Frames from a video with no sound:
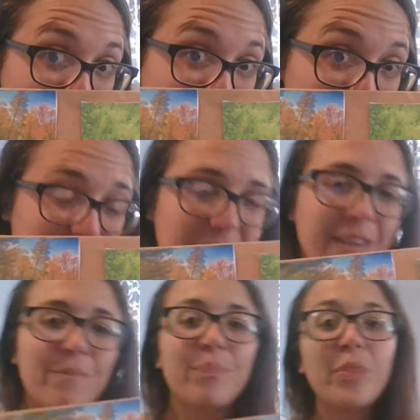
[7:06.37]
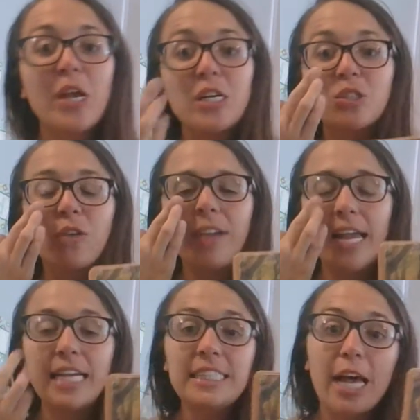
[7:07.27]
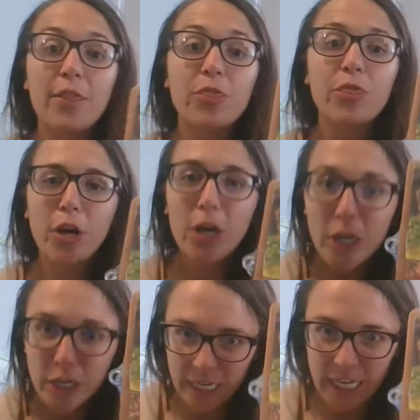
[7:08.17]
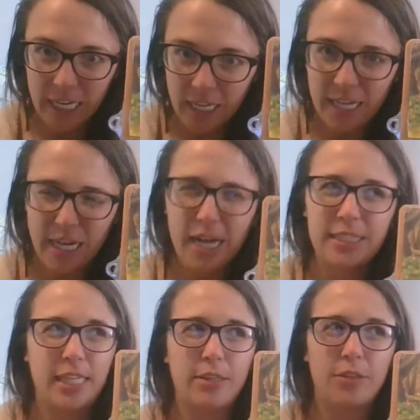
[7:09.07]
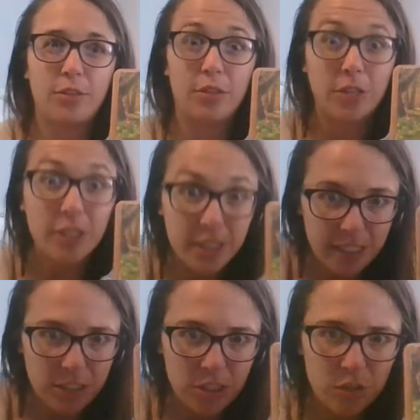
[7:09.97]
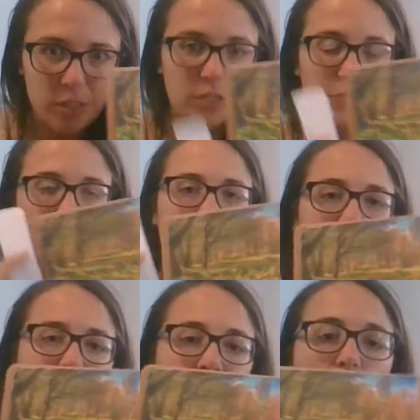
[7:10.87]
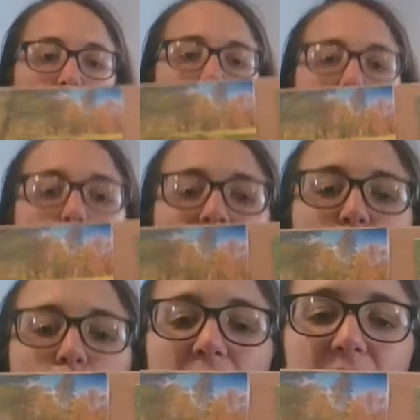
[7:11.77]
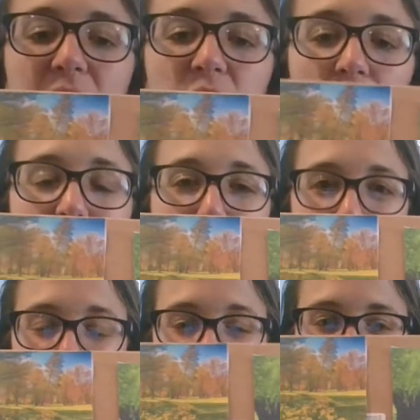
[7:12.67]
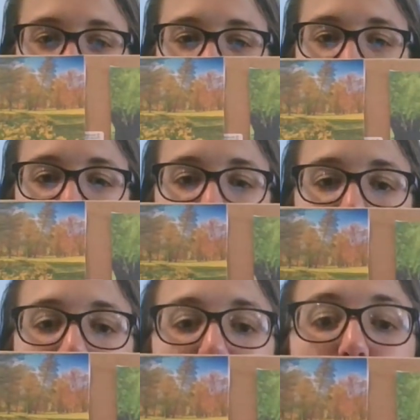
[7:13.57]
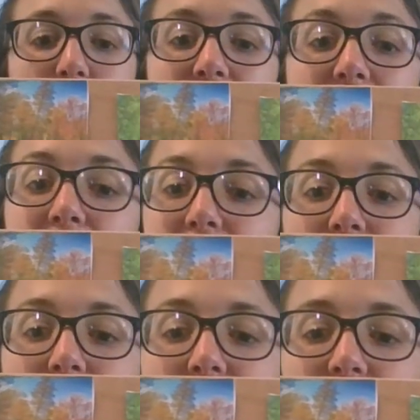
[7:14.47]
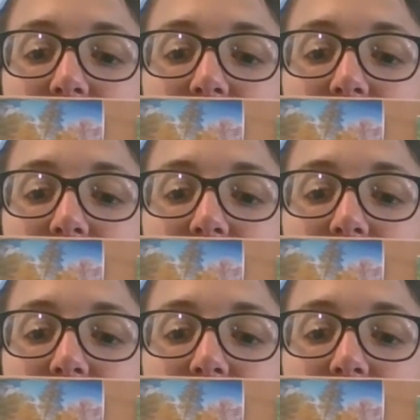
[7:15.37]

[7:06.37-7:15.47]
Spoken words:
30. So if it ends at 30, and I said 32 is freezing, which one shows a picture of things freezing?